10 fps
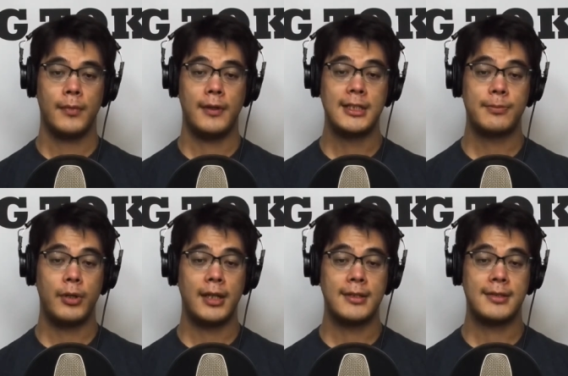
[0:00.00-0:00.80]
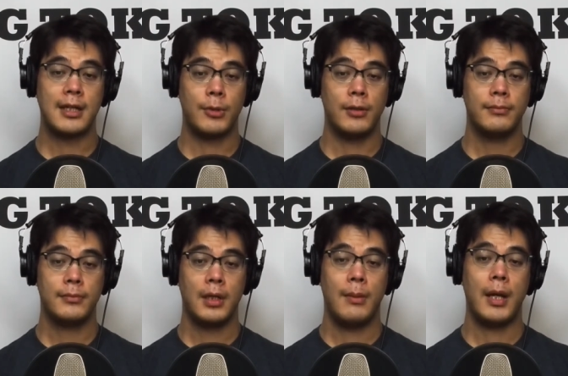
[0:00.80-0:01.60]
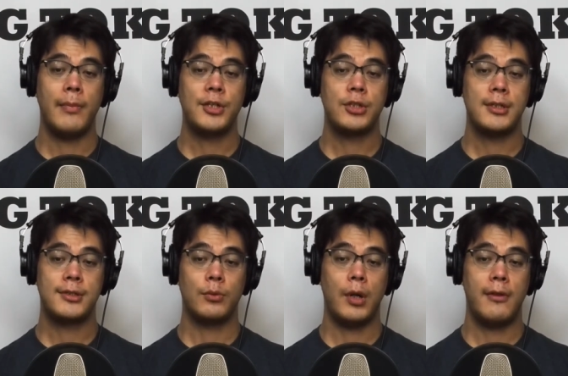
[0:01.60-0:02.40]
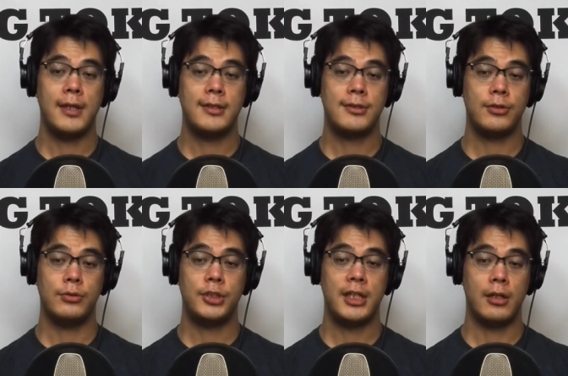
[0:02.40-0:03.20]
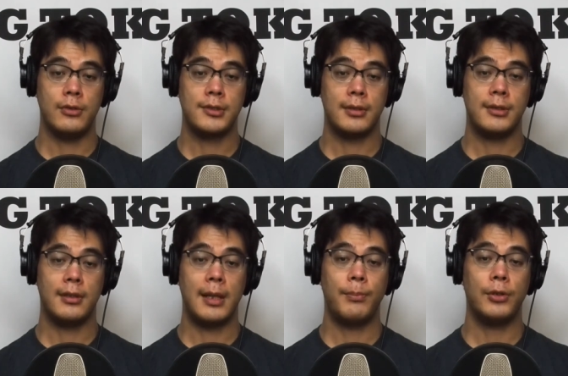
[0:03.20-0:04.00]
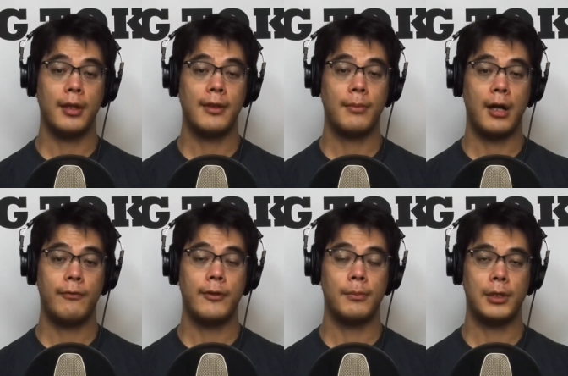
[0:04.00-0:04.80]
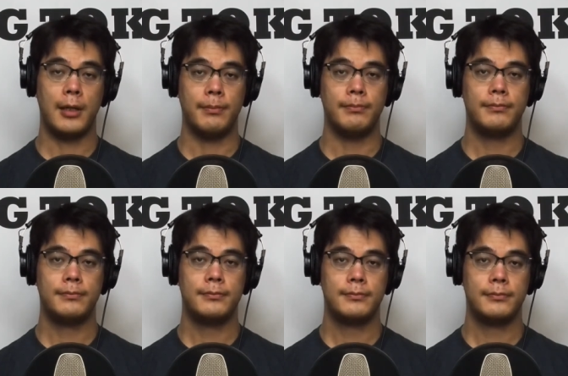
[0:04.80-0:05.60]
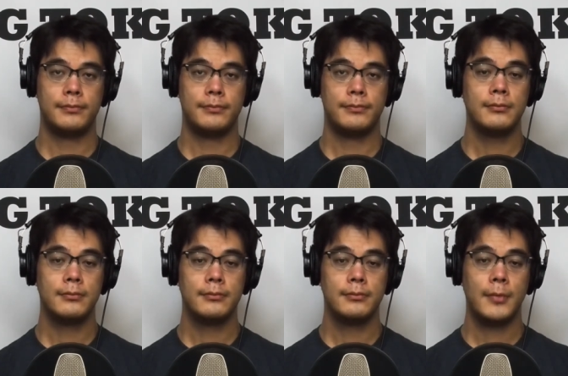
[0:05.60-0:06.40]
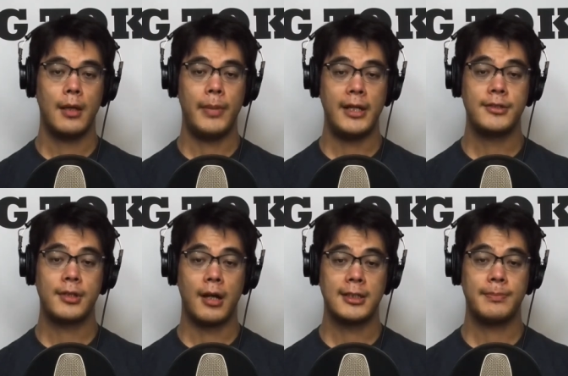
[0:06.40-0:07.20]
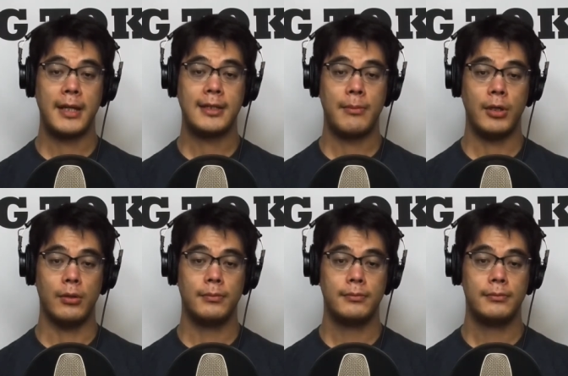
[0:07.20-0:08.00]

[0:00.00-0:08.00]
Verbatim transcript: This spring and summer, my mission is to wear these two chinos until I'm pulling them off with aplomb. Beige socks by Tabio.